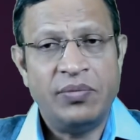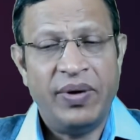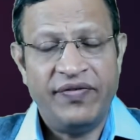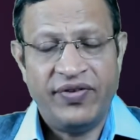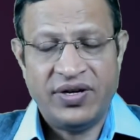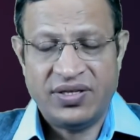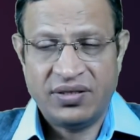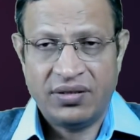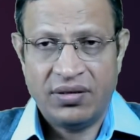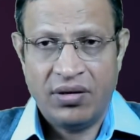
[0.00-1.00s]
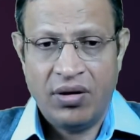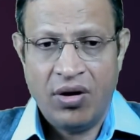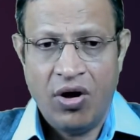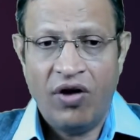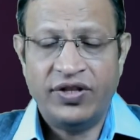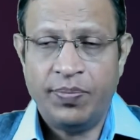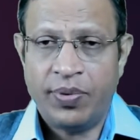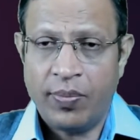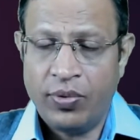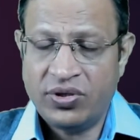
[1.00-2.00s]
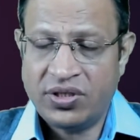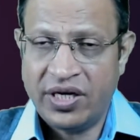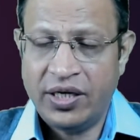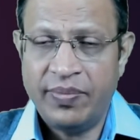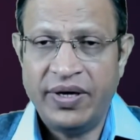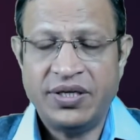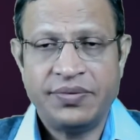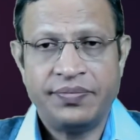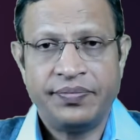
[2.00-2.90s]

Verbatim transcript: benefits of the proposed treatment,